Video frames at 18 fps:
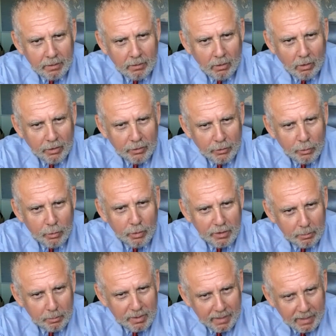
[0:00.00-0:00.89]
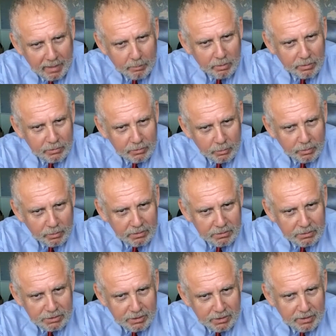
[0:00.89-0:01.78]
are you going to be able to
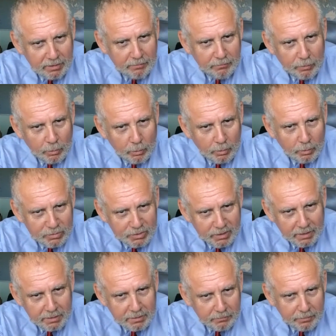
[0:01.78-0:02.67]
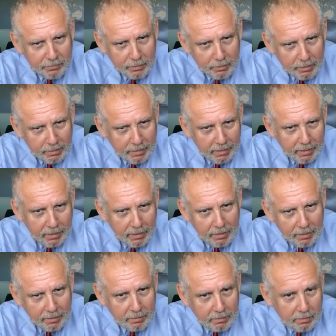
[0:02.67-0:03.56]
achieve your objective here today?
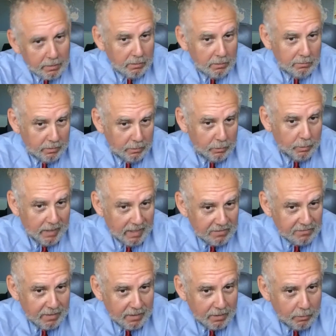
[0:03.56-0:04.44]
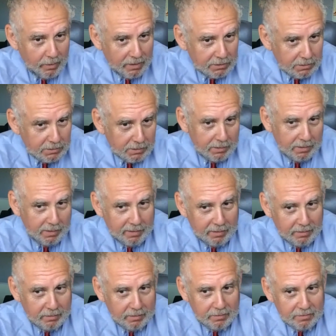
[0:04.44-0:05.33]
And you ask that question
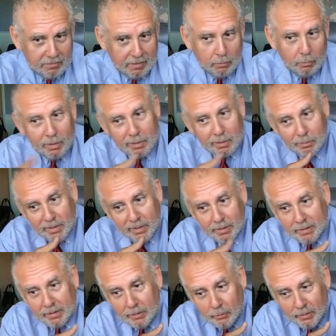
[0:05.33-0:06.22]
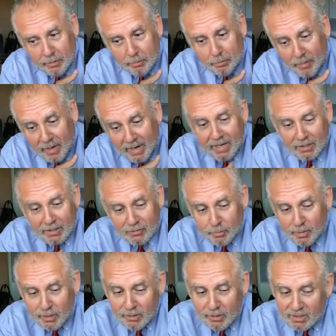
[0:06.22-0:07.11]
and you say, well, in my
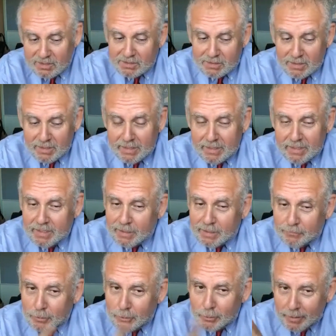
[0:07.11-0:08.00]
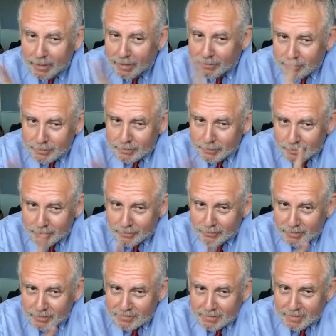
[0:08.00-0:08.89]
experience, if you don't have clear and
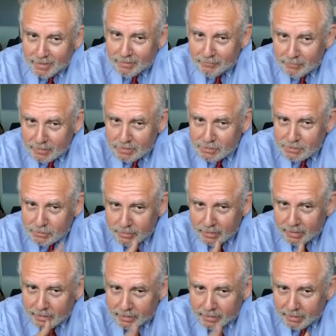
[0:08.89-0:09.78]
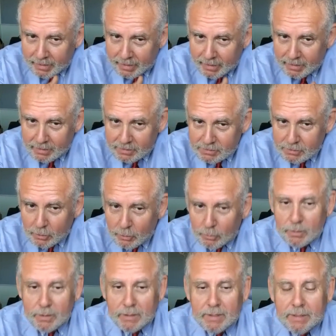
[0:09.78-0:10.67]
convincing evidence, you're not going to get it.
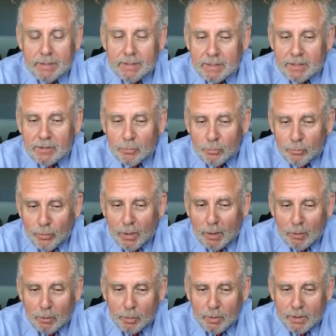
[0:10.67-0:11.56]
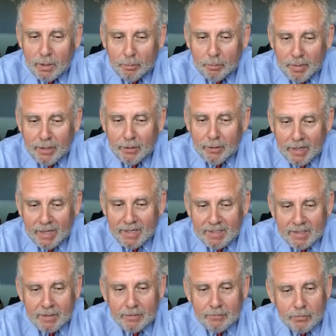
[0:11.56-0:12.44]
So it's probably a better
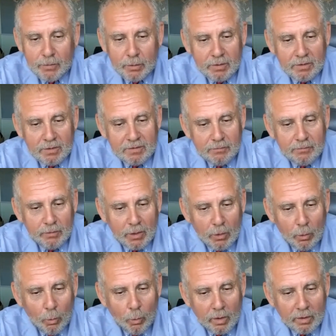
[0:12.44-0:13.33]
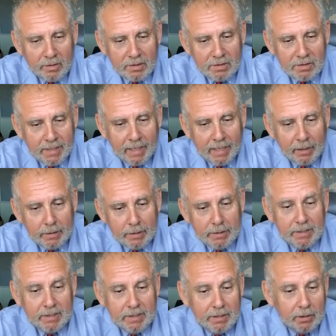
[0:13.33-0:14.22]
idea for you to see if you can work this out.
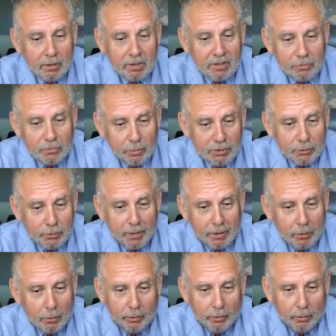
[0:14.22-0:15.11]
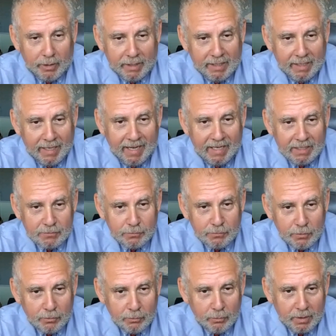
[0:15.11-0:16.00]
Because a restraining order only lasts
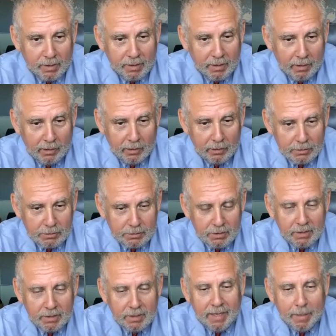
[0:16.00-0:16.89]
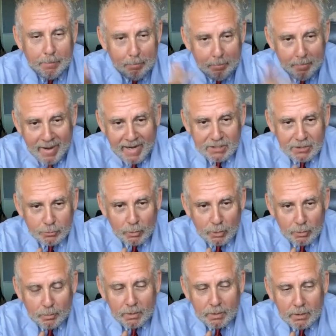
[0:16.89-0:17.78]
for 3 years
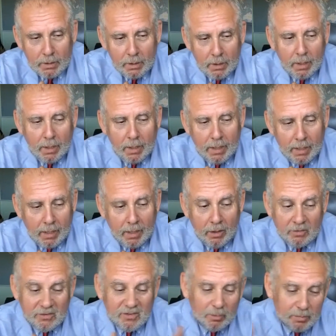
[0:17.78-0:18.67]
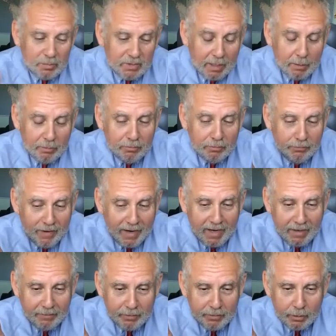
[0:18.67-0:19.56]
maximum, sometimes
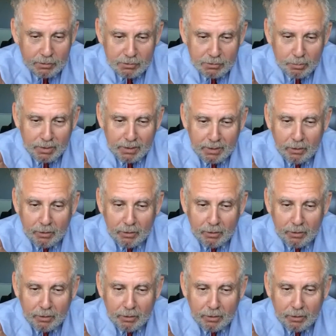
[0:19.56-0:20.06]
5 years, depending